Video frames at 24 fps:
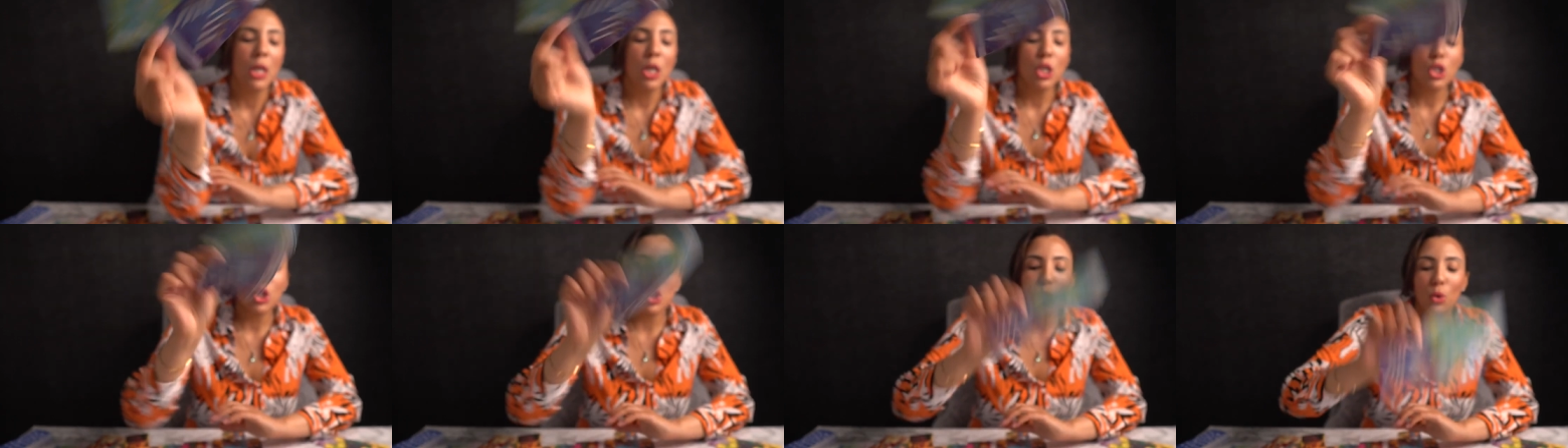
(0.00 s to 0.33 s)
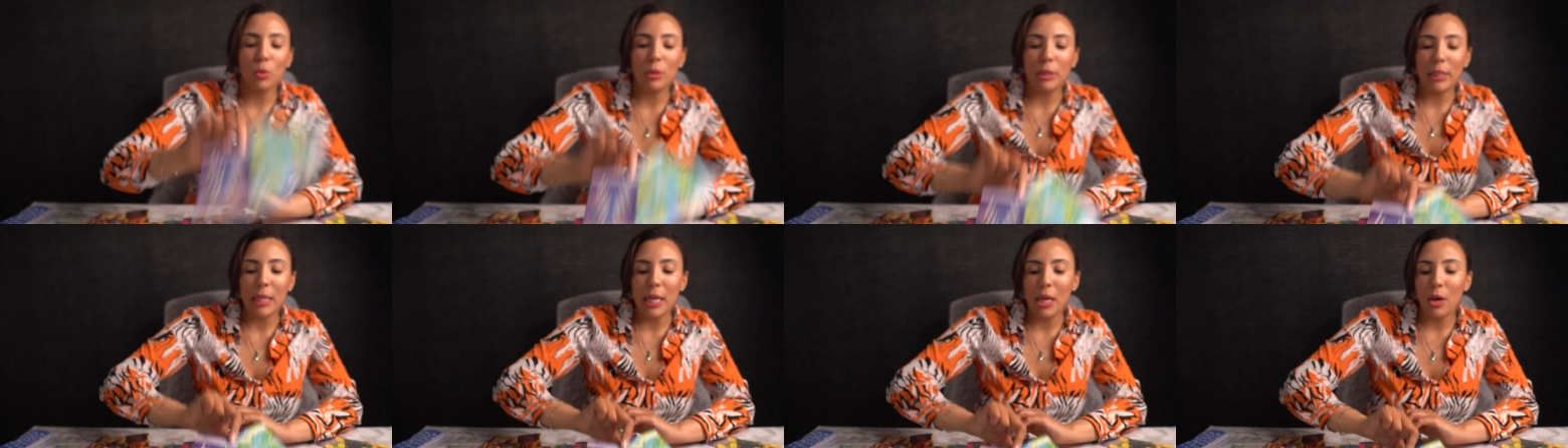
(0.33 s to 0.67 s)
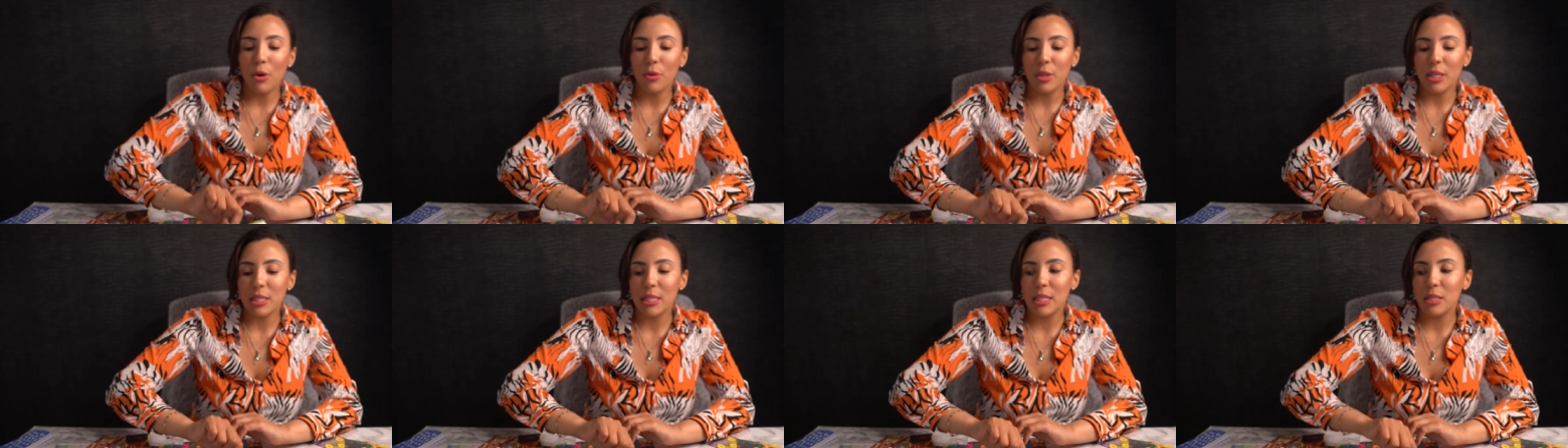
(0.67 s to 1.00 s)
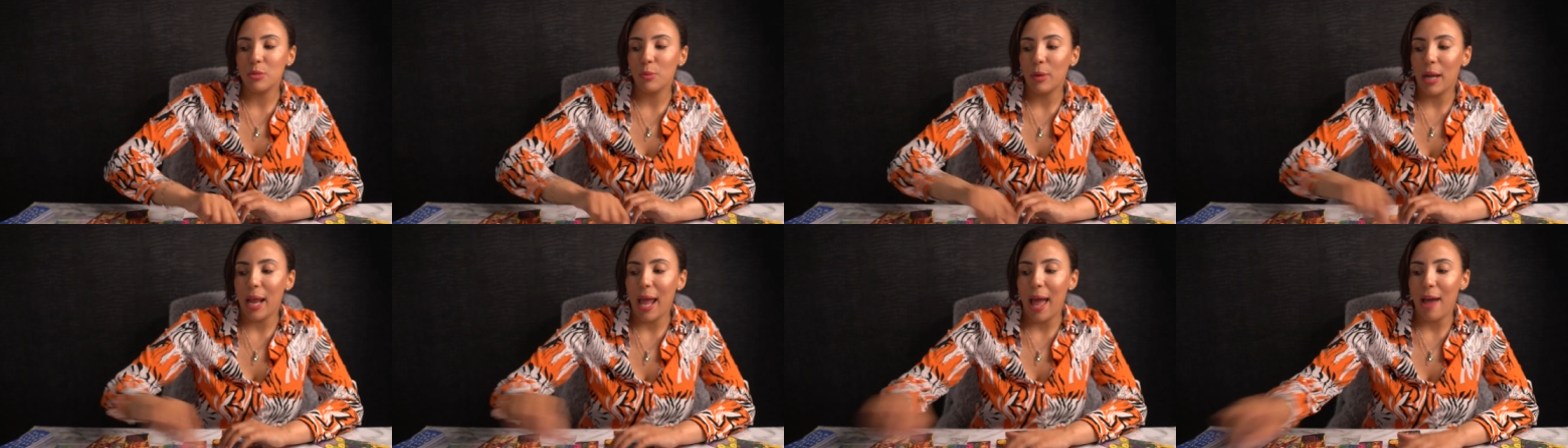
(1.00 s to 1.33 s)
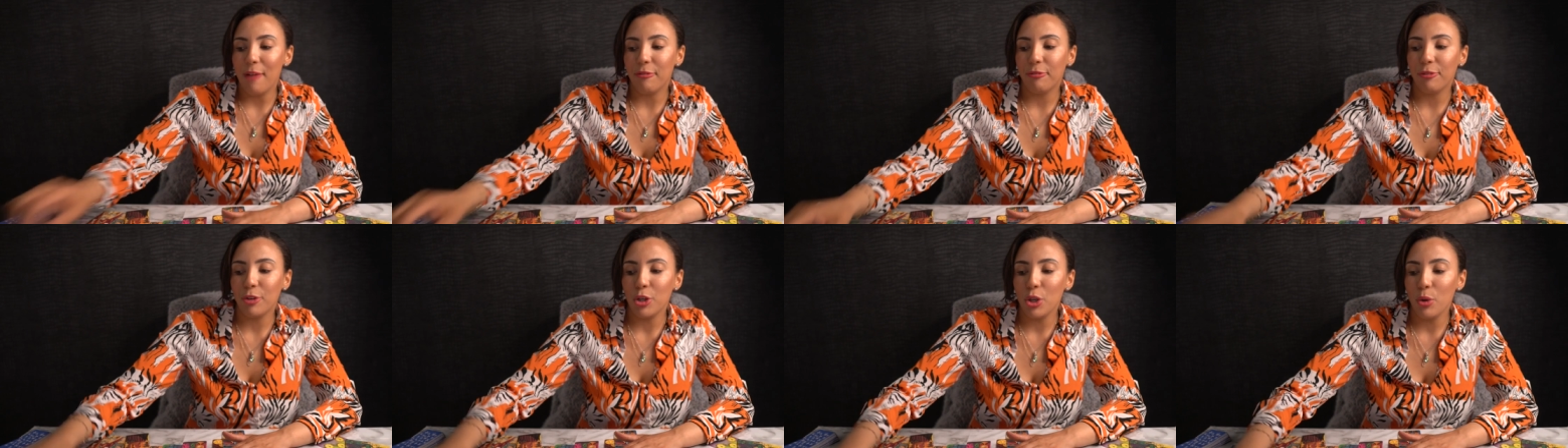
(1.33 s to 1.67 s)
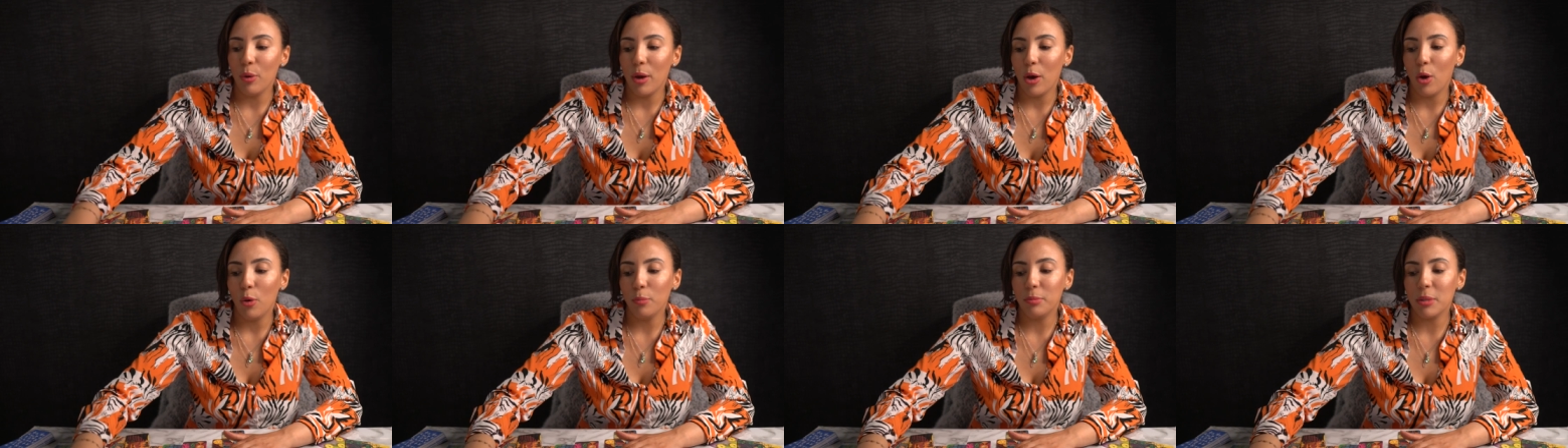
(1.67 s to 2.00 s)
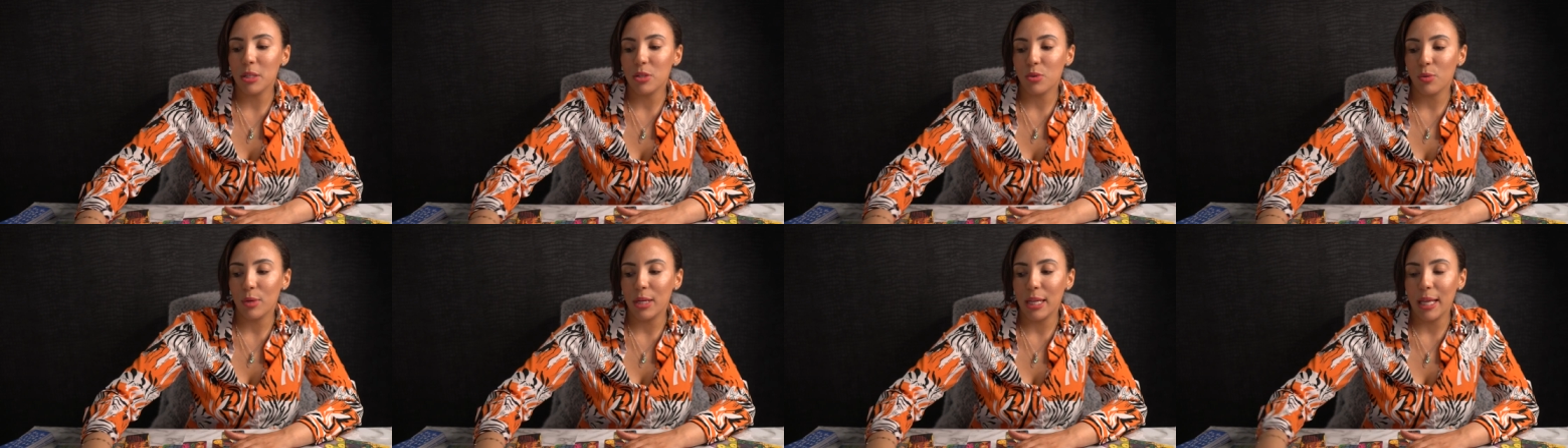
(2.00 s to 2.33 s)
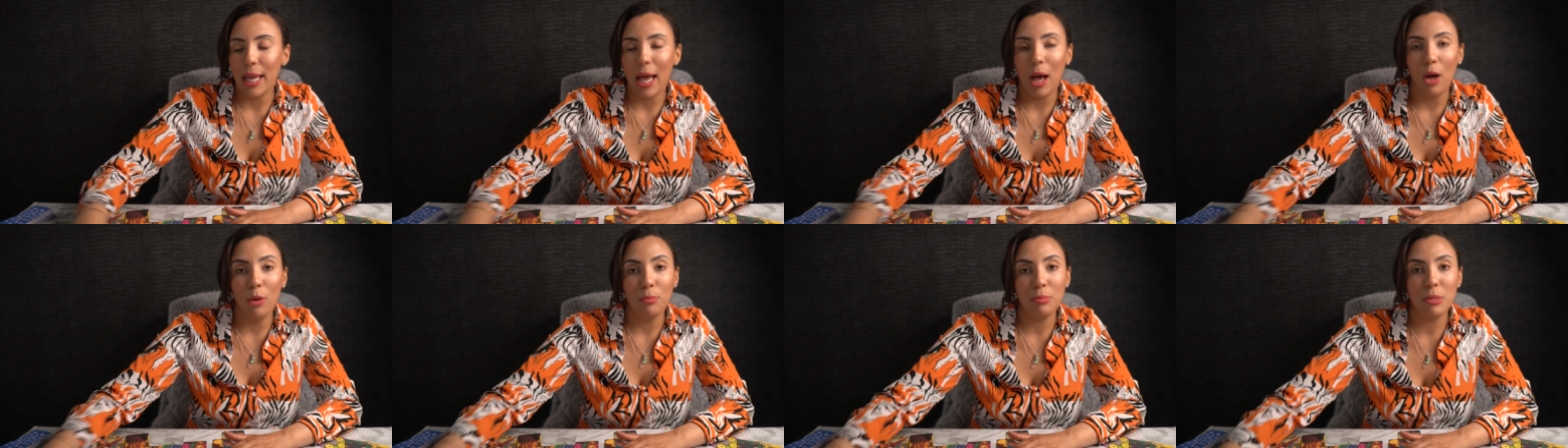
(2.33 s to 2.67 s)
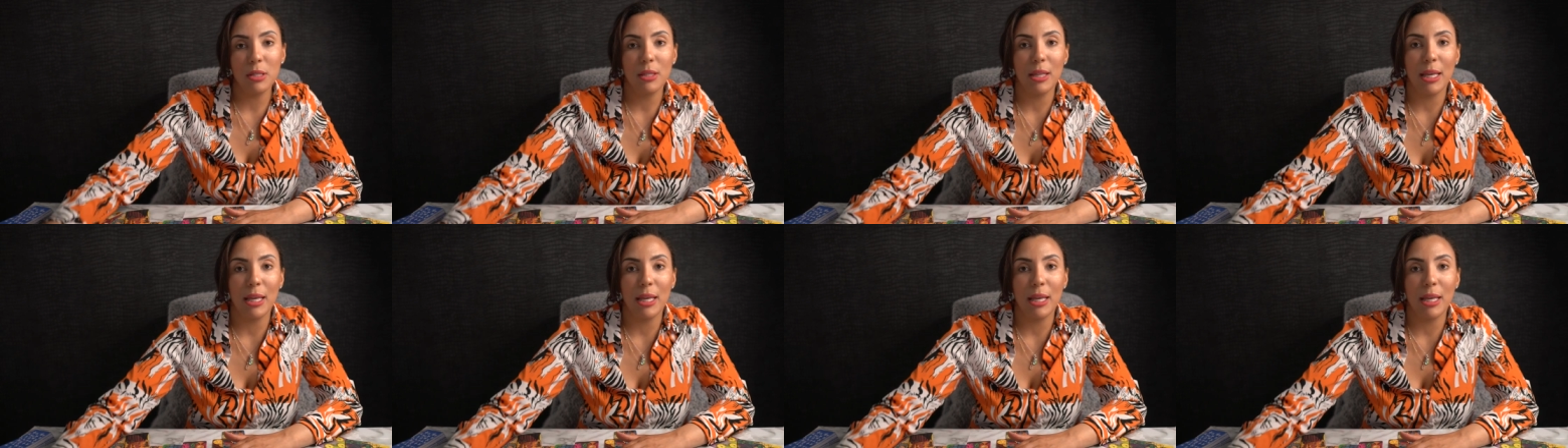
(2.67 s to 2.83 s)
So Leo, this is what I have for you. I hope this reading helped.